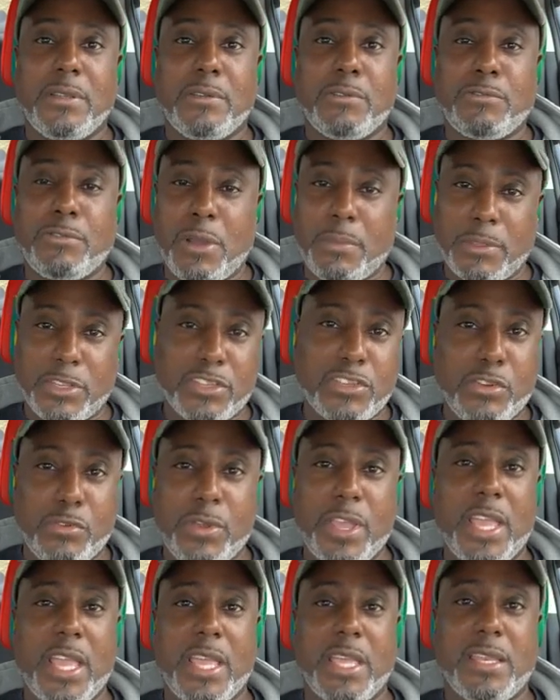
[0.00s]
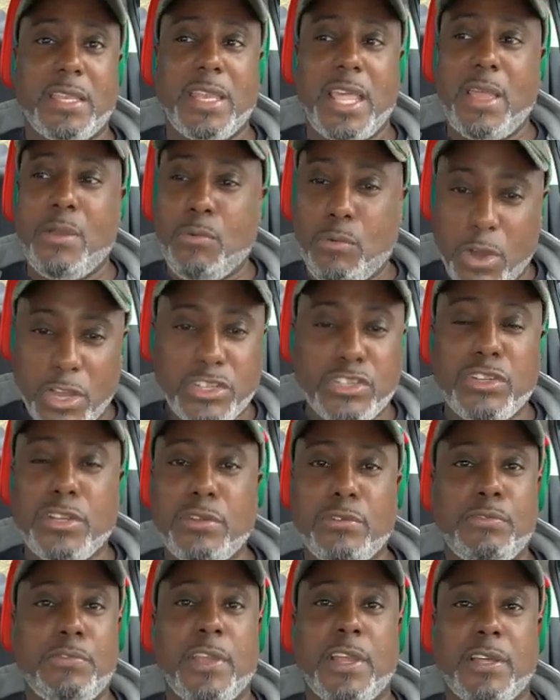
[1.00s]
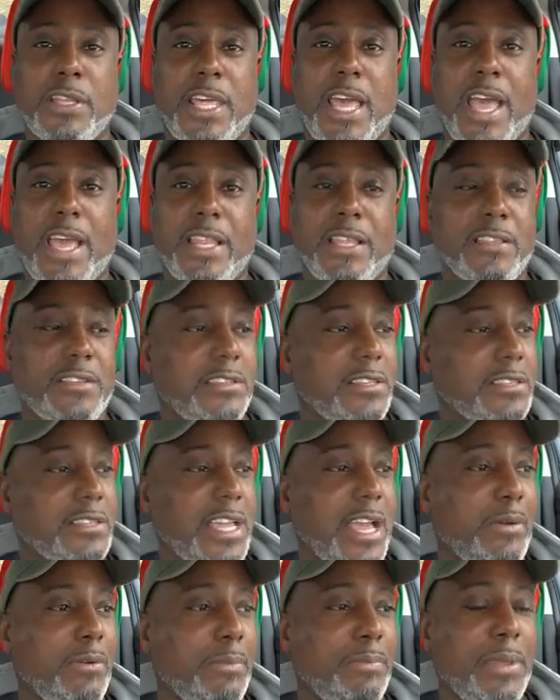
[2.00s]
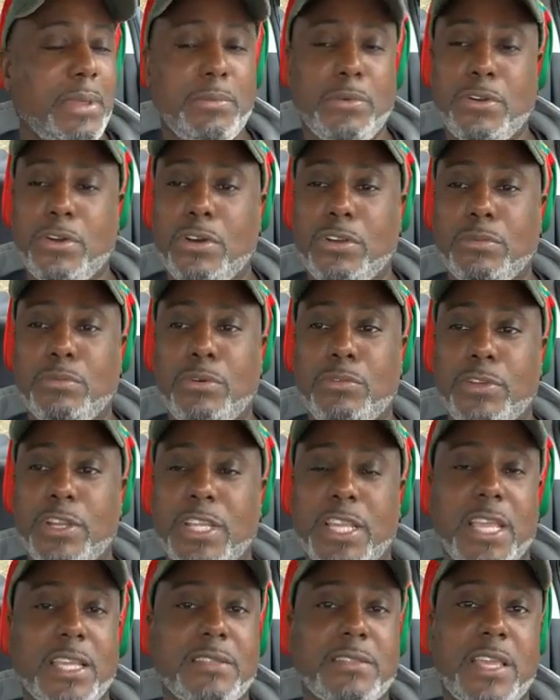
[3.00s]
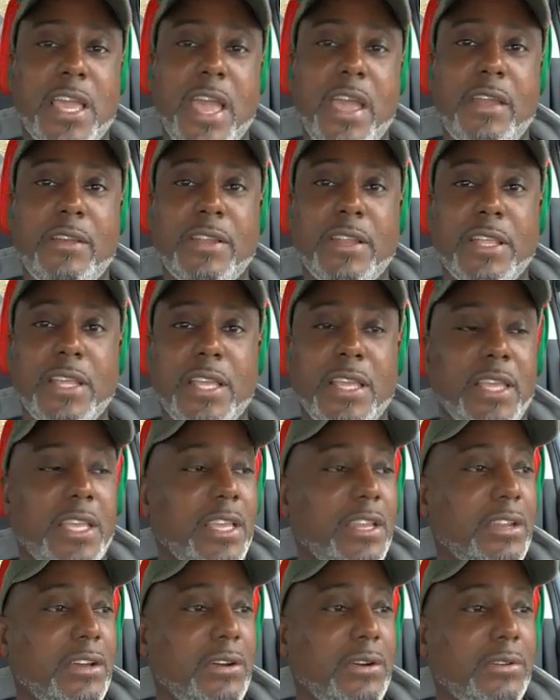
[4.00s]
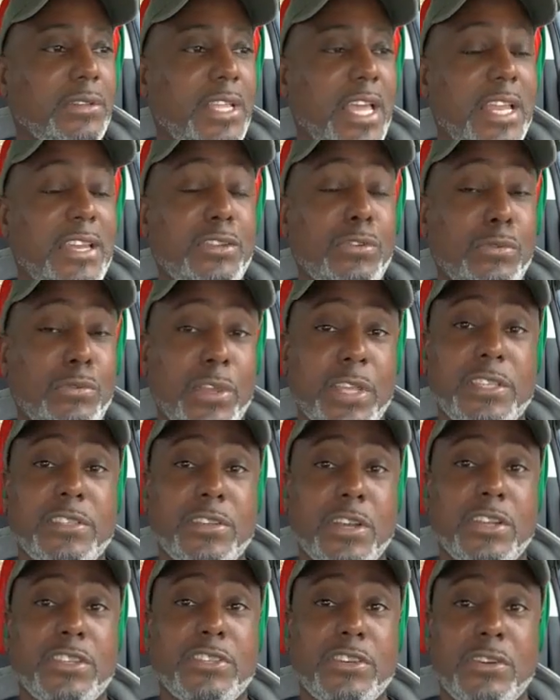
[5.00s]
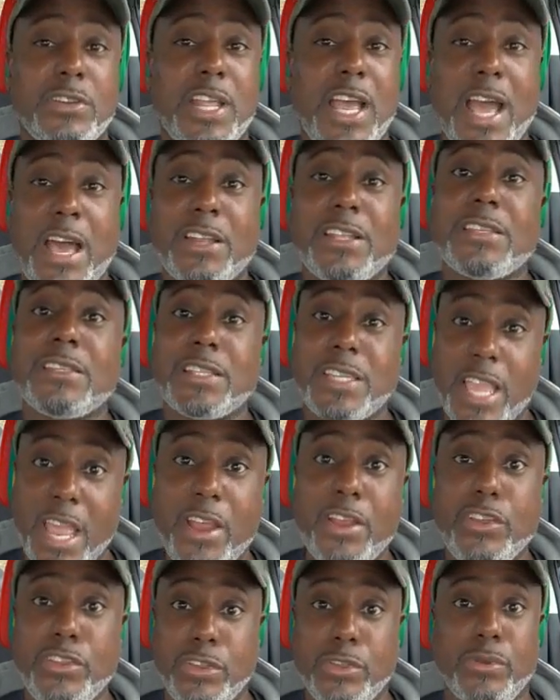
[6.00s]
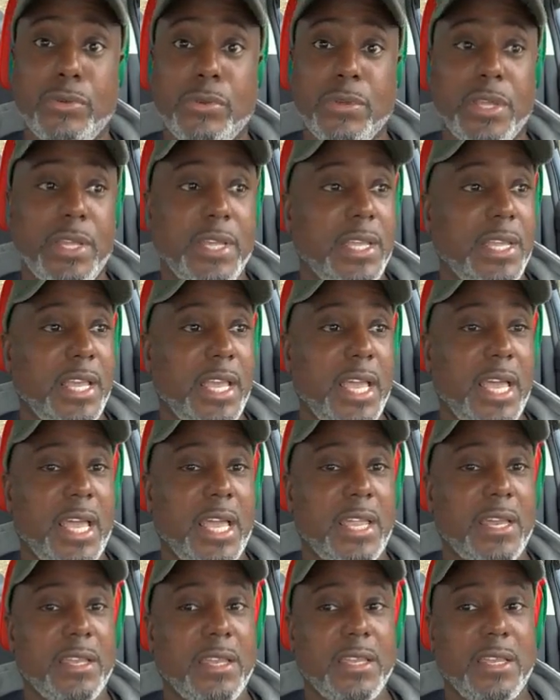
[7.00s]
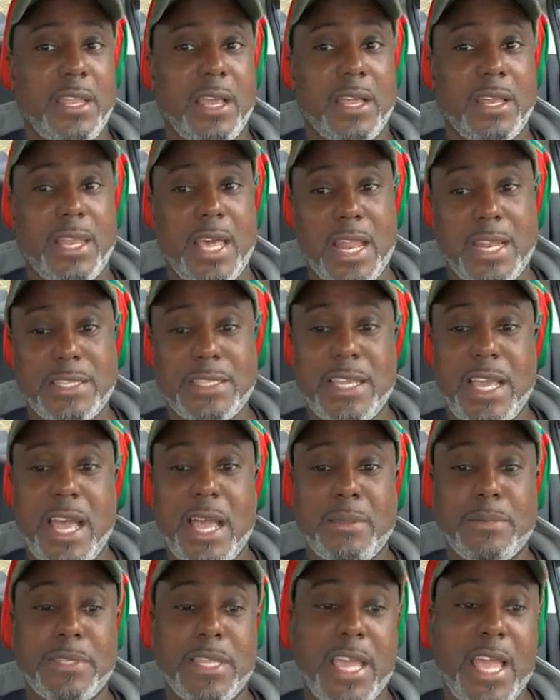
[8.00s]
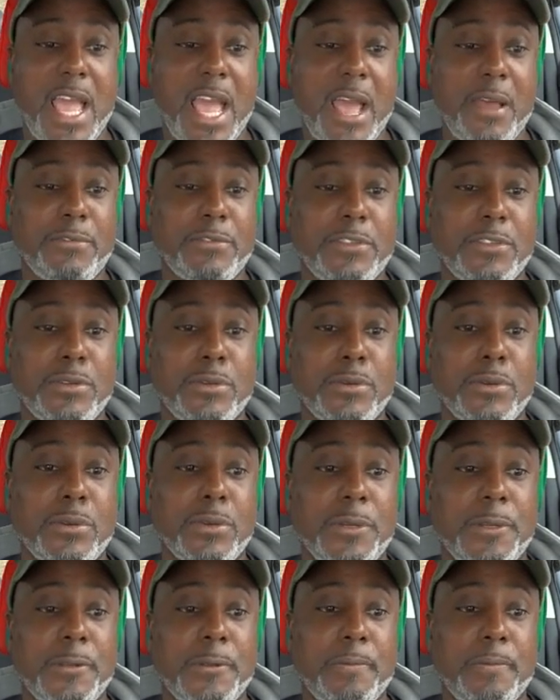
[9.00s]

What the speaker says: from the screen. They want you to feel that. It's just like when people go to a movie to get scared. They do research on how to scare you. And a lot of times they have to